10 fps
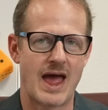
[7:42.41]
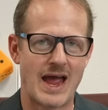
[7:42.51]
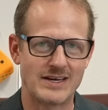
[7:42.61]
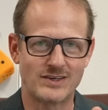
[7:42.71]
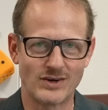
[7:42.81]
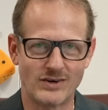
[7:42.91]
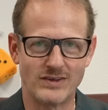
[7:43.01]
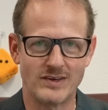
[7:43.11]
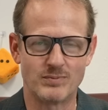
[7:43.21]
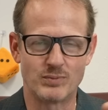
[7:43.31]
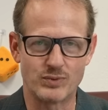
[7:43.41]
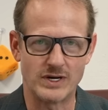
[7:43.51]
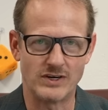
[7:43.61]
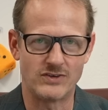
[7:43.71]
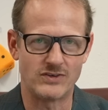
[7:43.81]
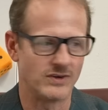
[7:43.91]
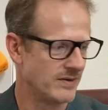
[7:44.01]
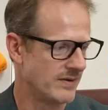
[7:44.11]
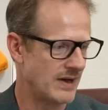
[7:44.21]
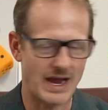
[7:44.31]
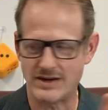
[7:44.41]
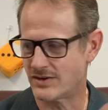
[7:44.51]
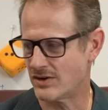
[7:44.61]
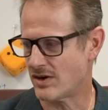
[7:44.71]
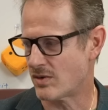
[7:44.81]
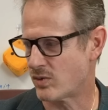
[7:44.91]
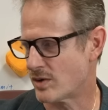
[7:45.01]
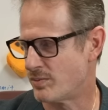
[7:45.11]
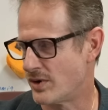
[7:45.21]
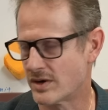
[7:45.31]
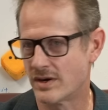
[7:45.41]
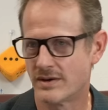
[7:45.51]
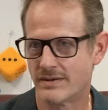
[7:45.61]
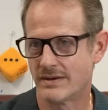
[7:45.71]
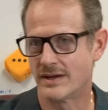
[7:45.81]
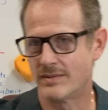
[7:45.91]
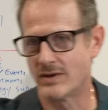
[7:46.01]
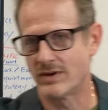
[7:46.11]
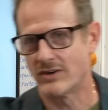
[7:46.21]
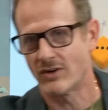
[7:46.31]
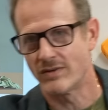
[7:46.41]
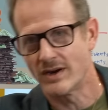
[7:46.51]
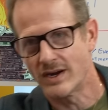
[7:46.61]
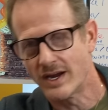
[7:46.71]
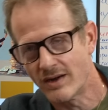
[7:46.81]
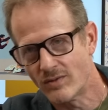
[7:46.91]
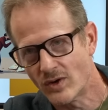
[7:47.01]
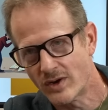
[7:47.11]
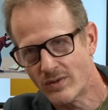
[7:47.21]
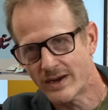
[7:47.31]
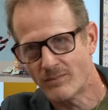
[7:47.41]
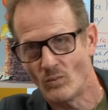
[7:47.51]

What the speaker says: I took this bridge. I took our workbook. Let me reach over here and get it real quick.